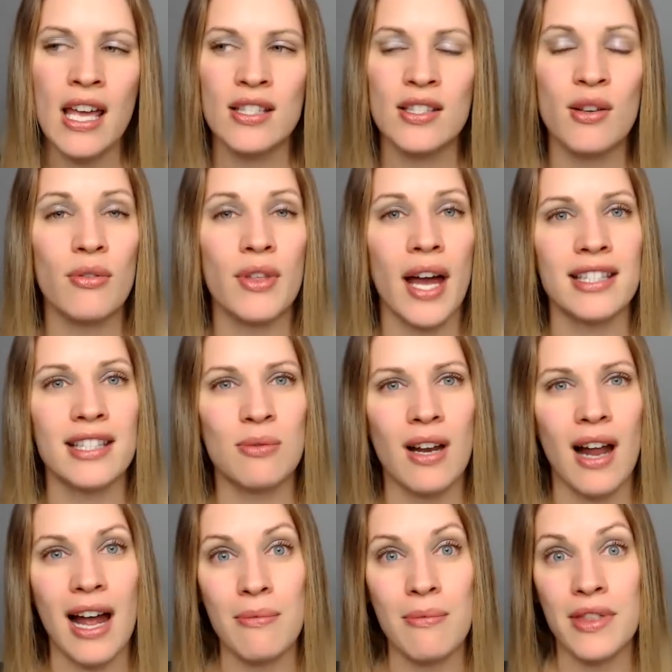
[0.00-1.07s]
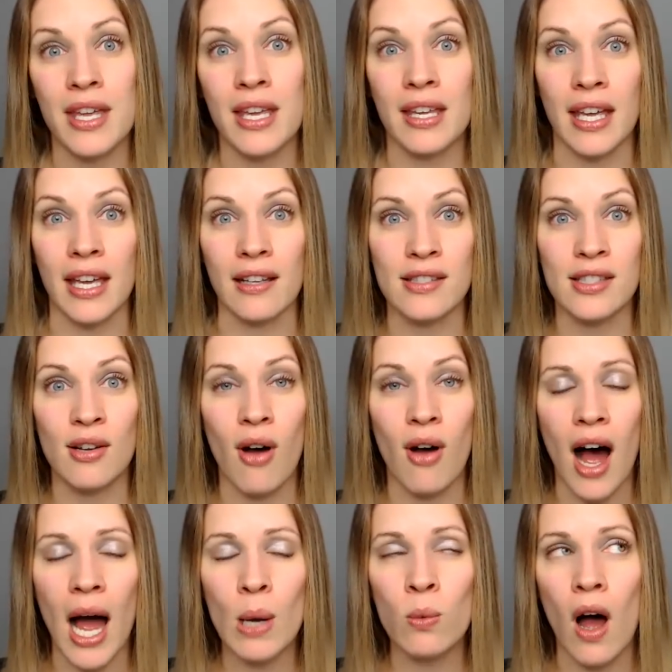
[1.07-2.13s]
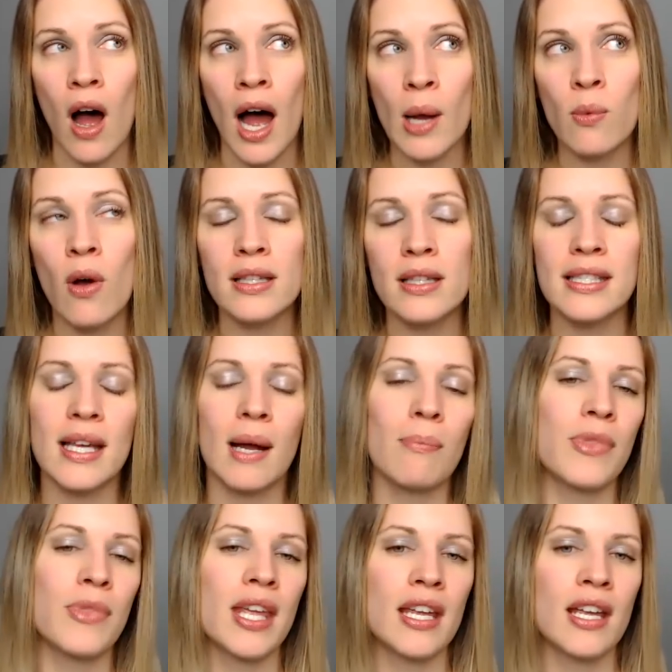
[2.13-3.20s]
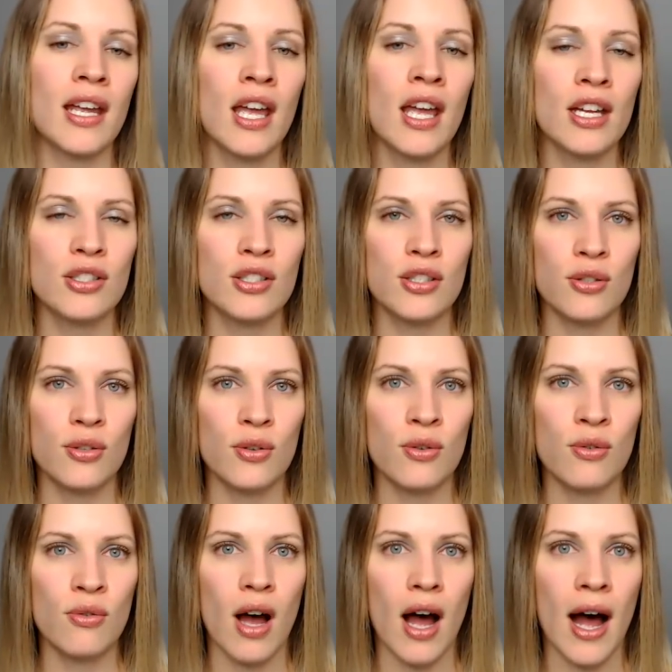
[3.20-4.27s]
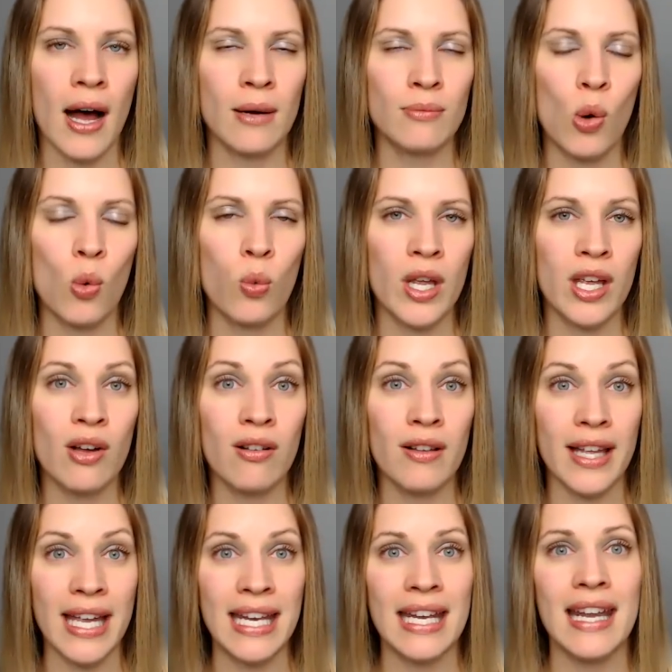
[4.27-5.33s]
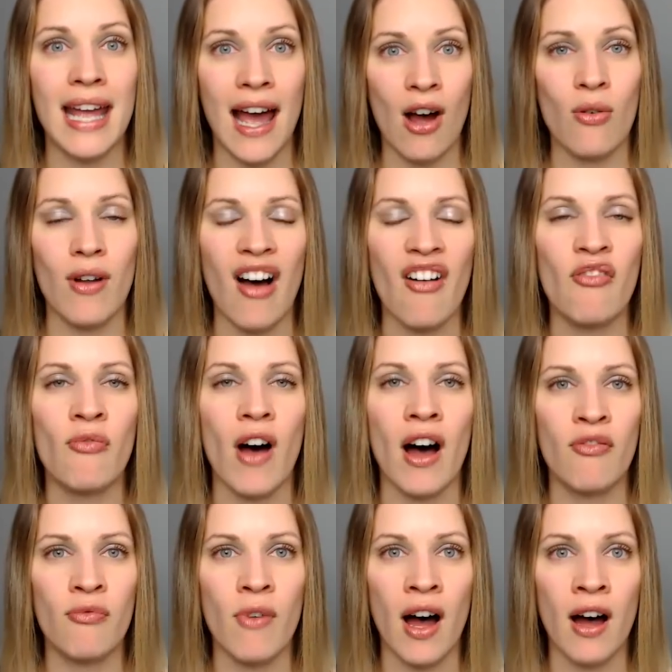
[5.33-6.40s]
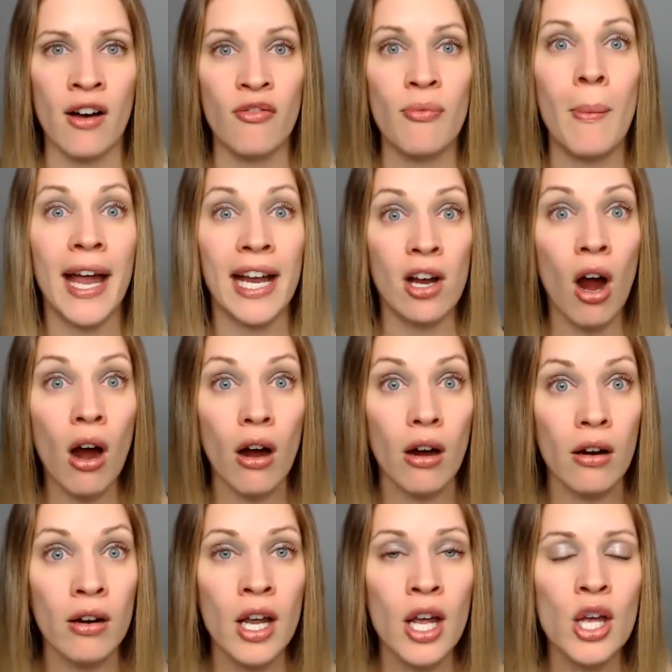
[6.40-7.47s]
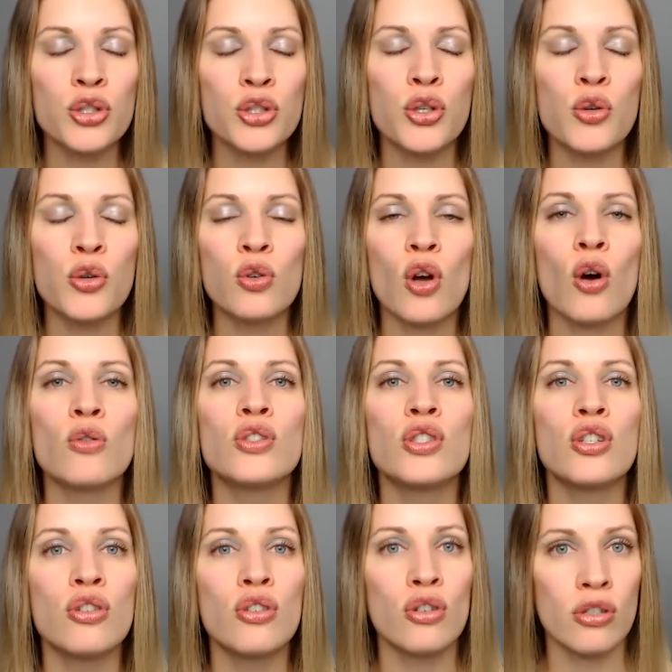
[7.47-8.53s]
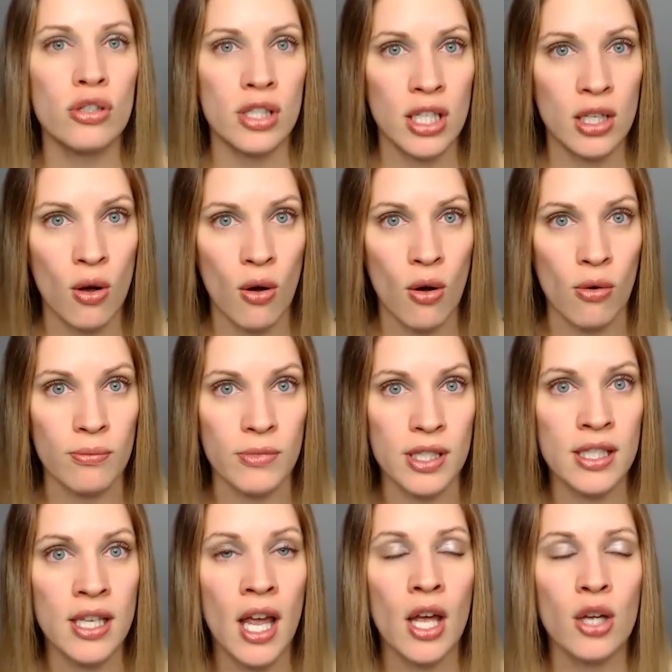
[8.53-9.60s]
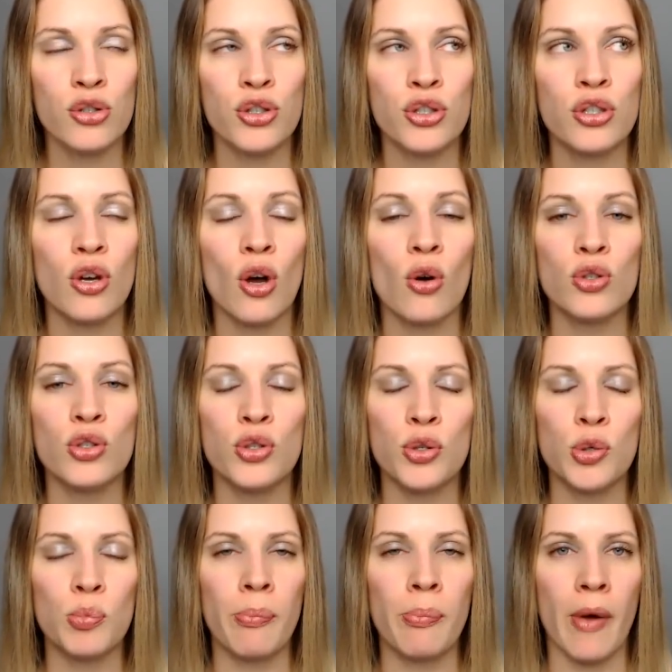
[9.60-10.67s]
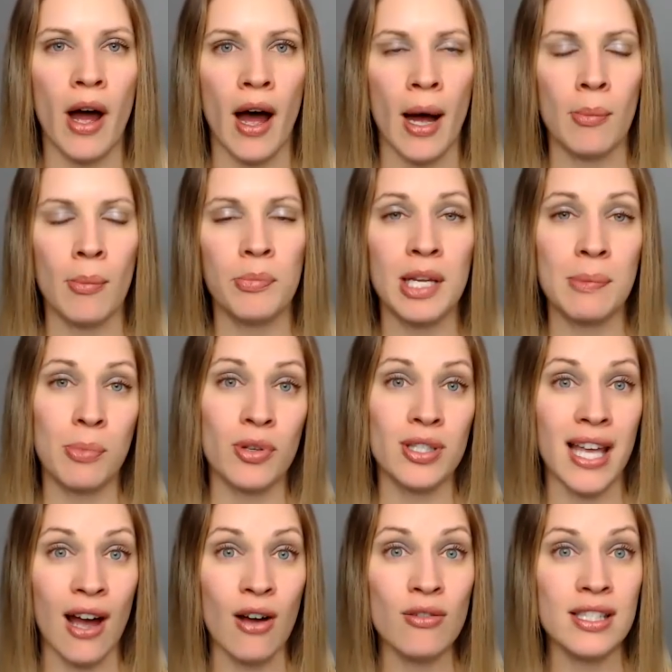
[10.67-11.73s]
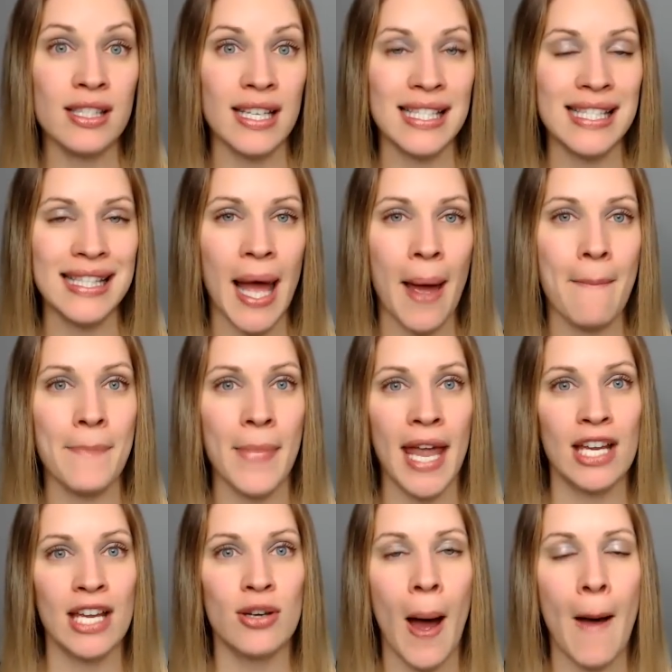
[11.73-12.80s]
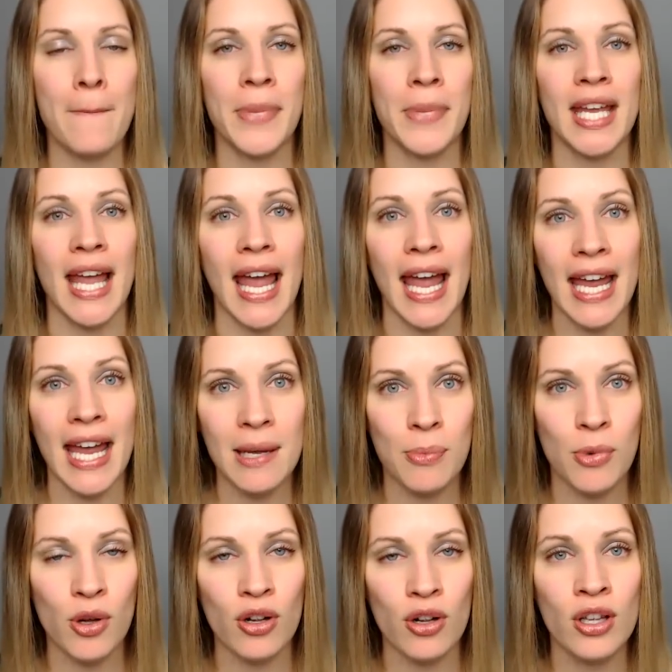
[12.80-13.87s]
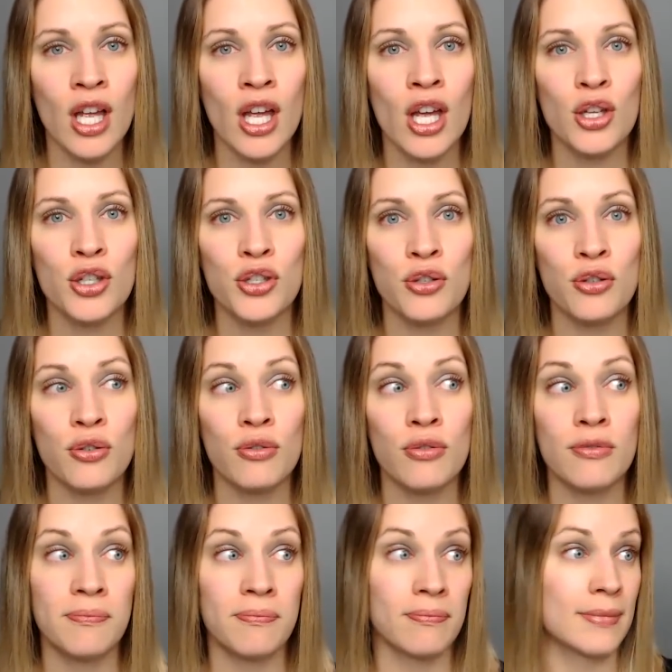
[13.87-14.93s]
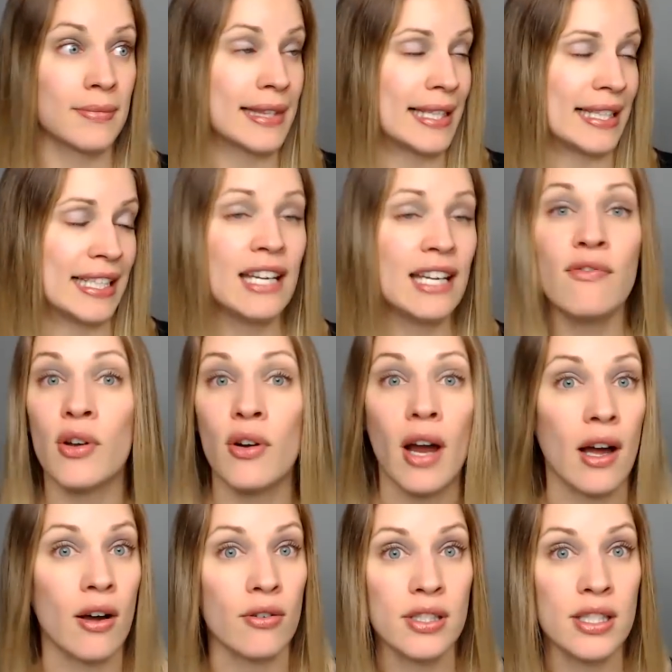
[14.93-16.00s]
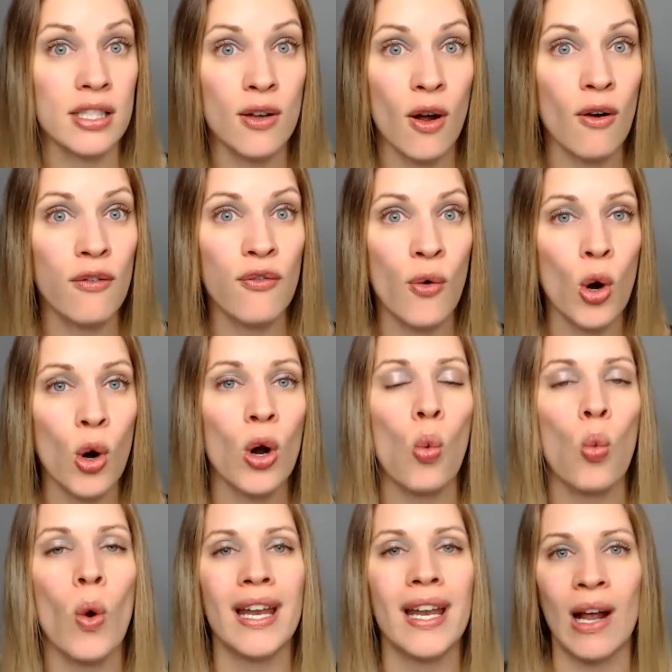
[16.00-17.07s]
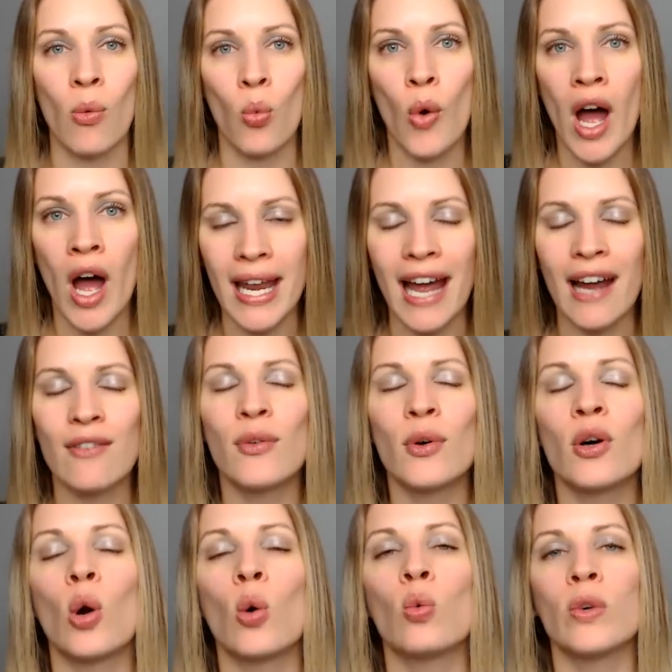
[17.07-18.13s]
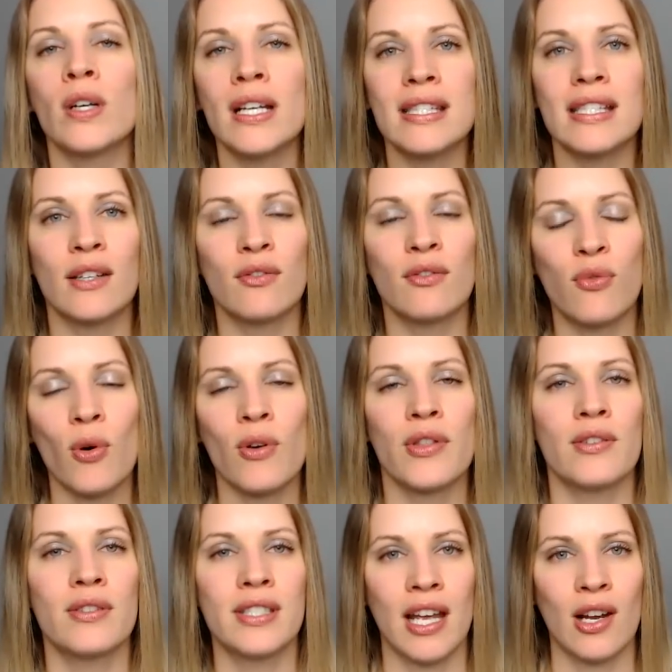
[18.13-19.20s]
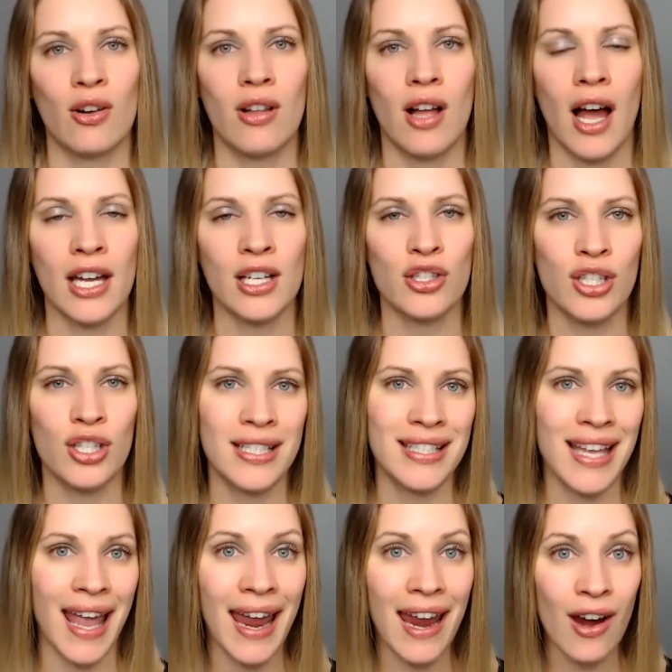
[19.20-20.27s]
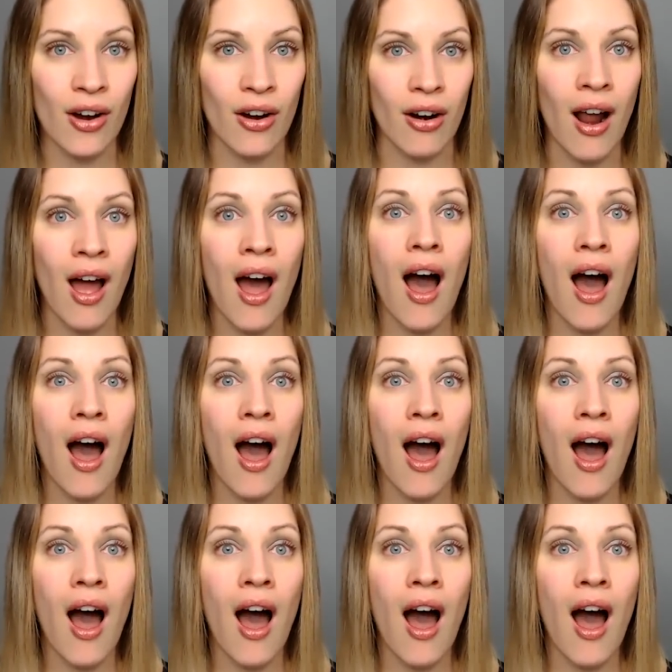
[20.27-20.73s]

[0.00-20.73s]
So that's what I'm thinking. So I want something to wheel in and out of my car, to go to nursing homes, to go to people's houses that may not be able to leave their house, you know, for whatever reason, for their dental hygiene care.